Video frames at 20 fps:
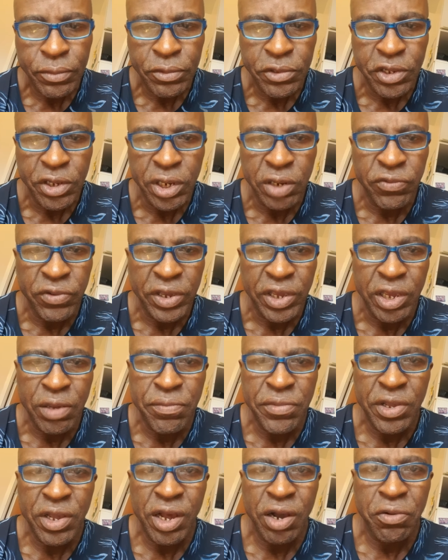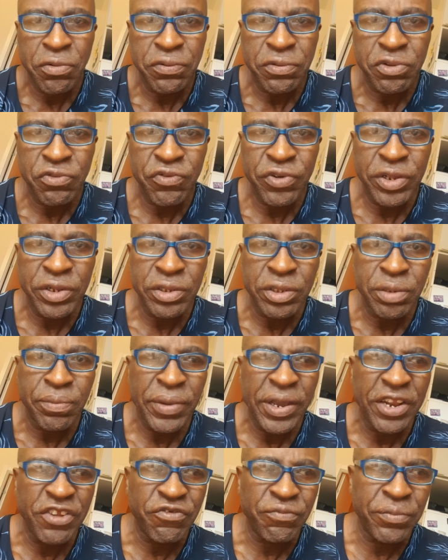They never get me a house to rent to
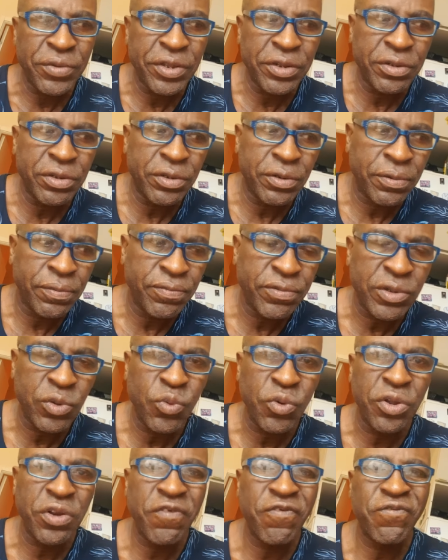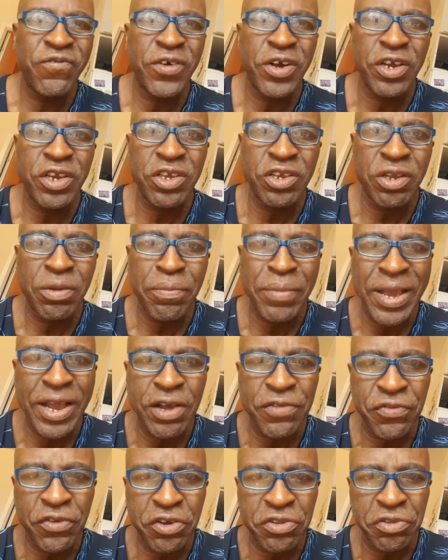management. So we're gonna fuck your
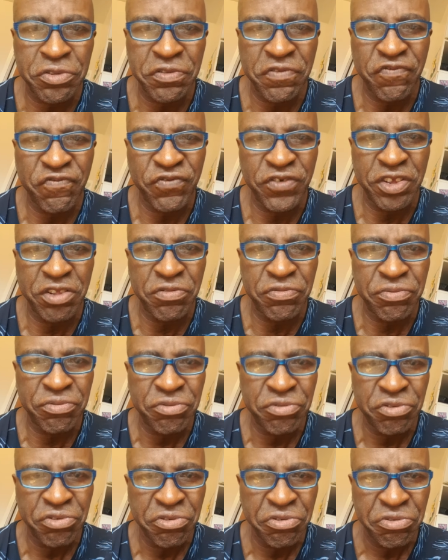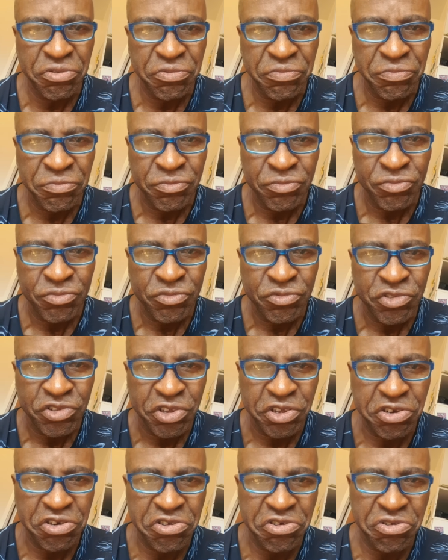mouth out of the fields
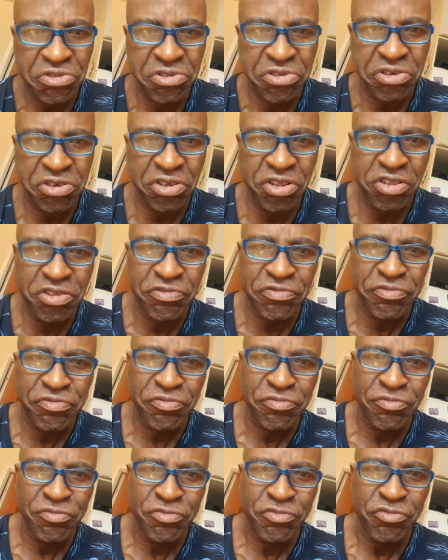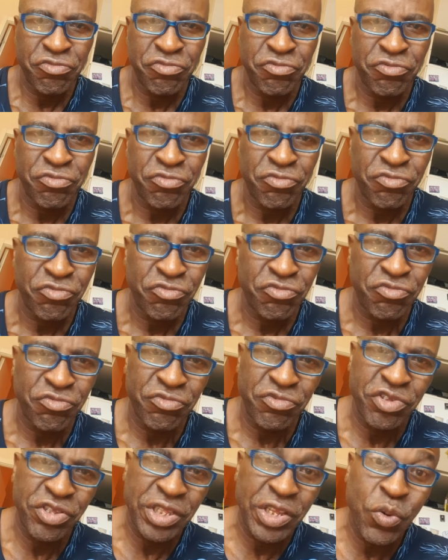at the hotel.
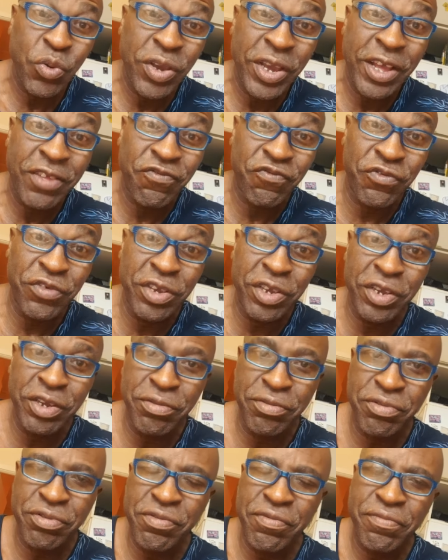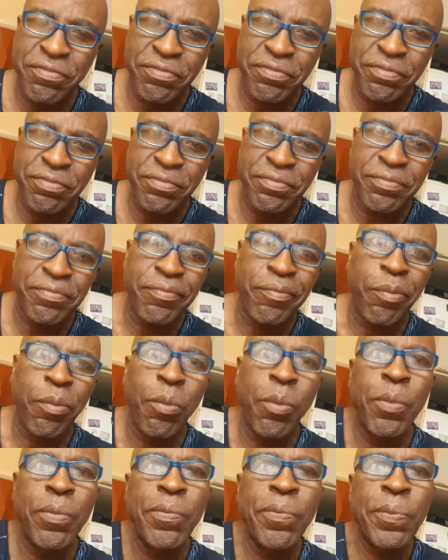Then we got three kids.
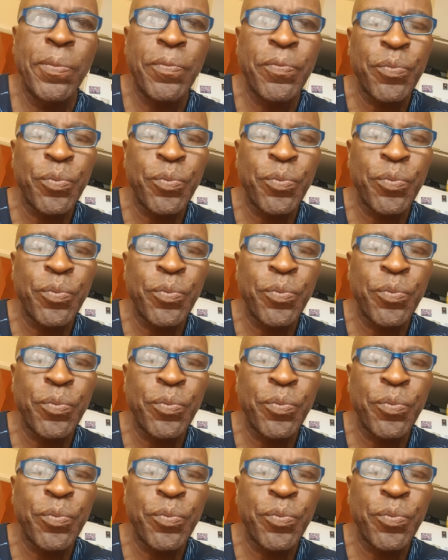Mm.